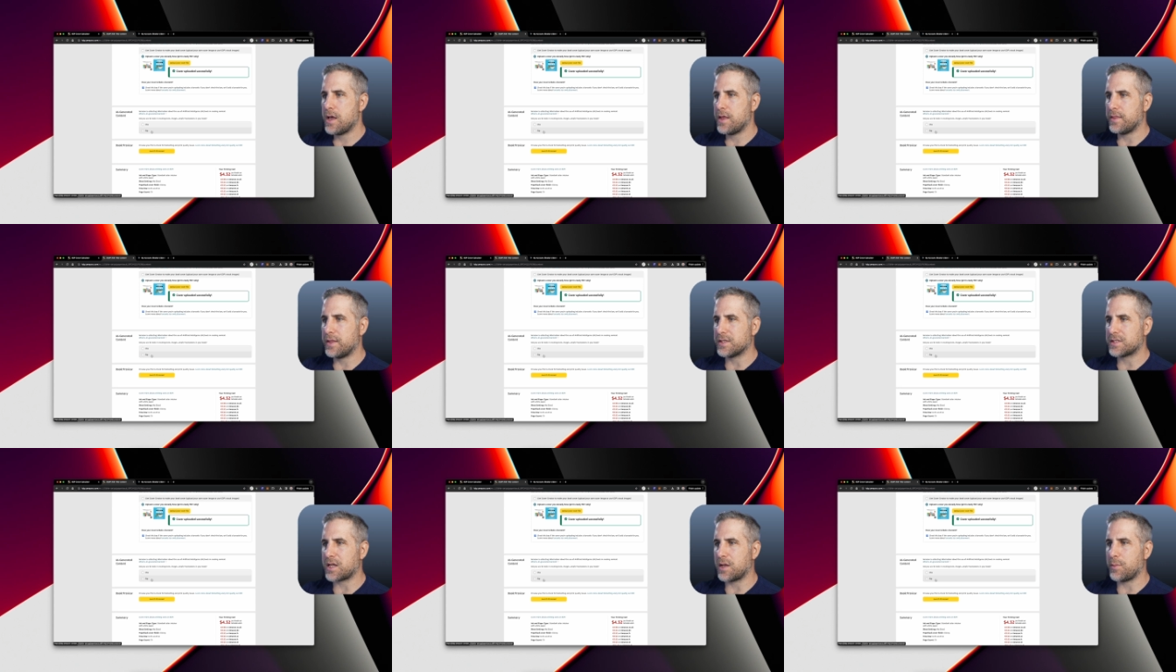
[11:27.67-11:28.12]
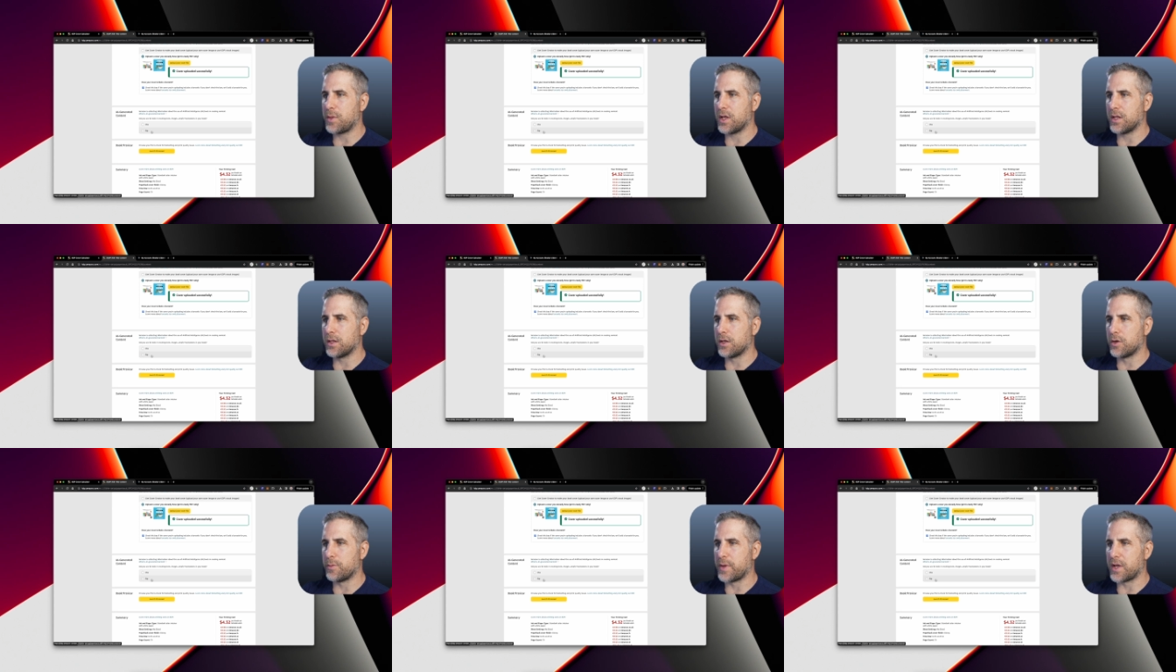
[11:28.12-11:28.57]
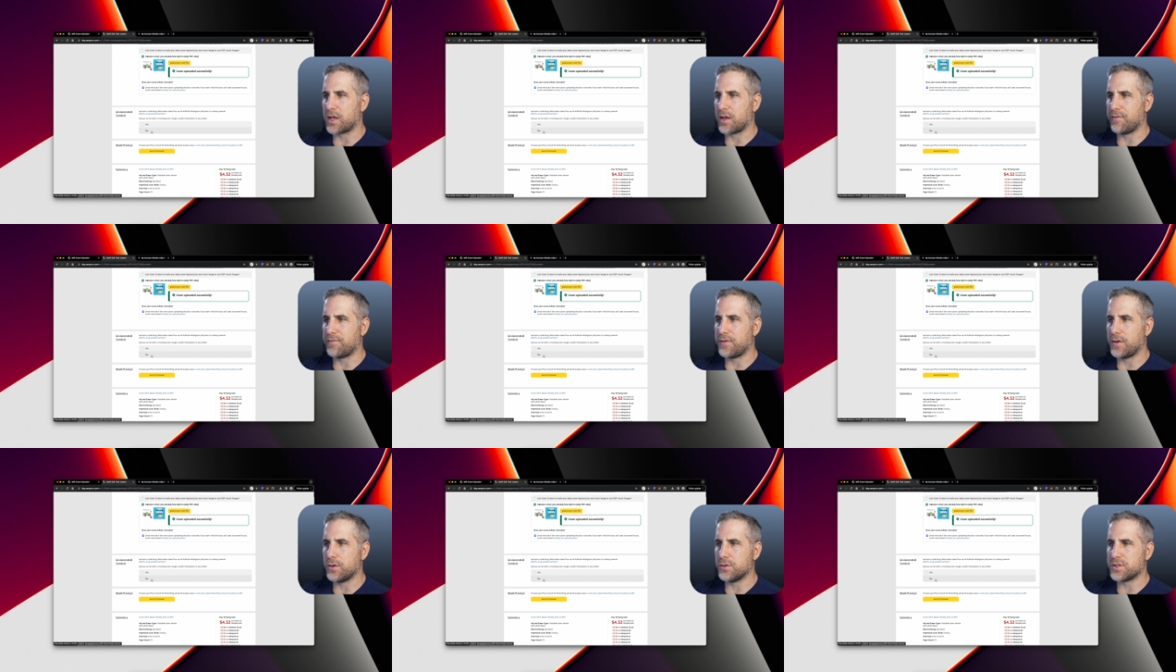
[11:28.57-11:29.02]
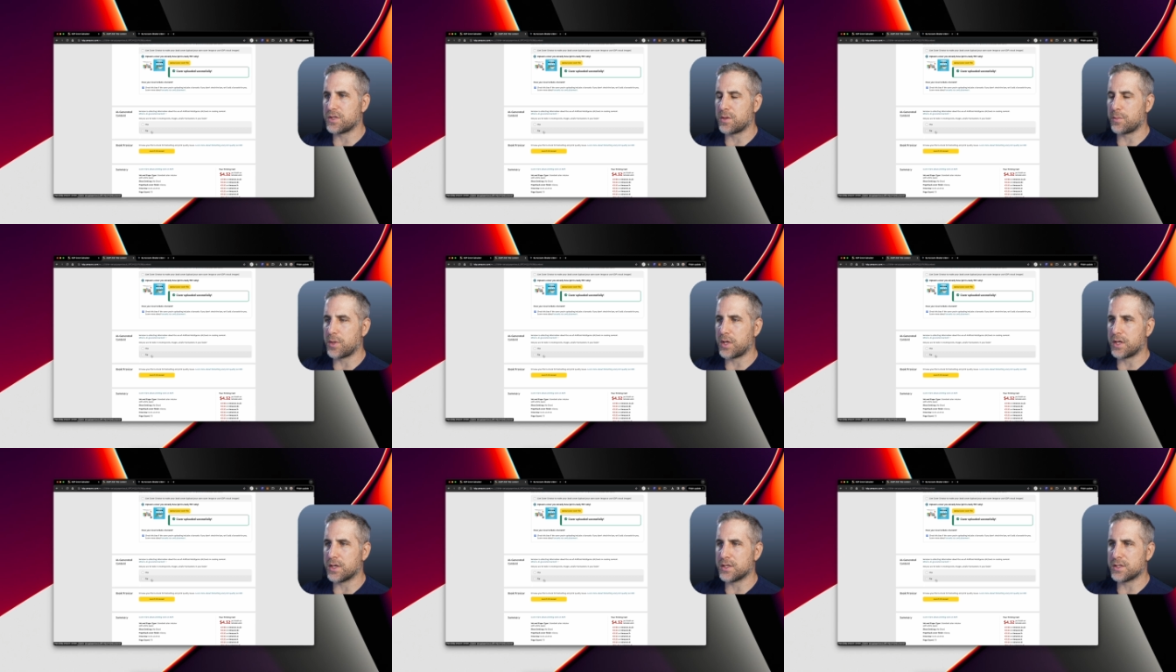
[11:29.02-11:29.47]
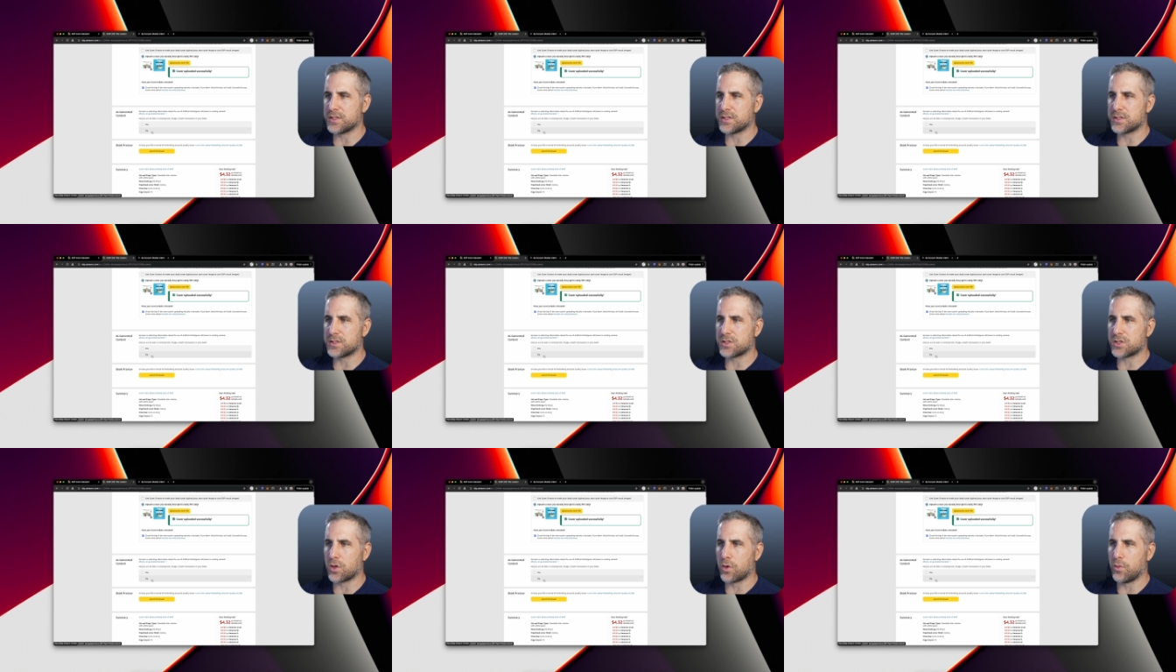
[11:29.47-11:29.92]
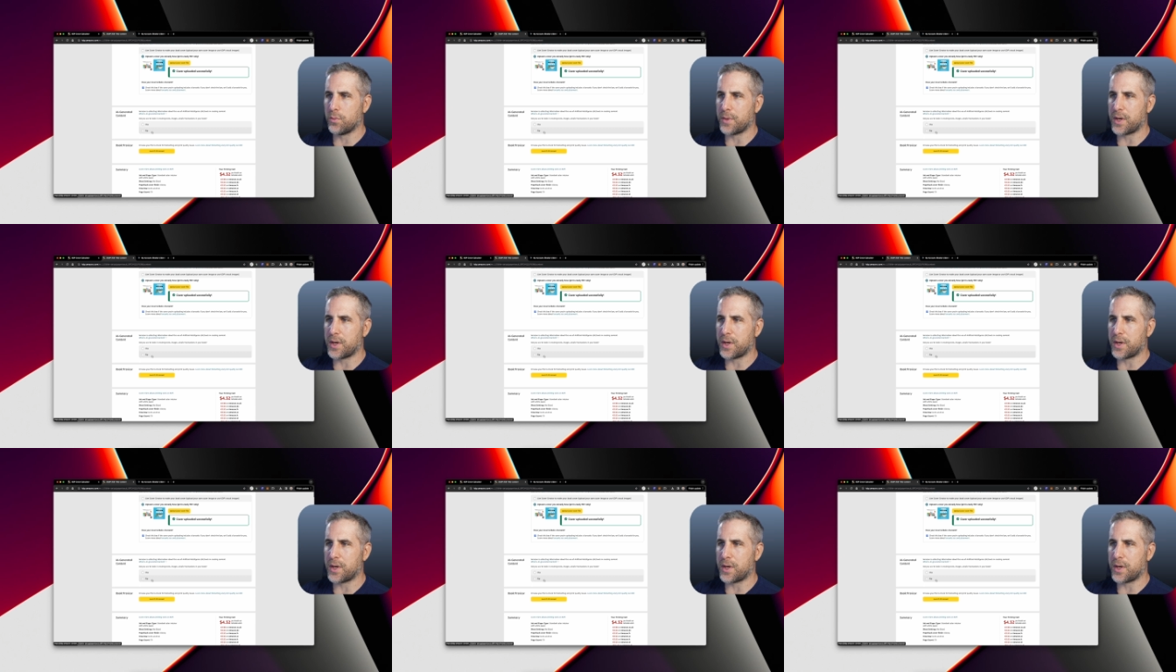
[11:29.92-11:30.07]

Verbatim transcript: This can be a little bit confusing because so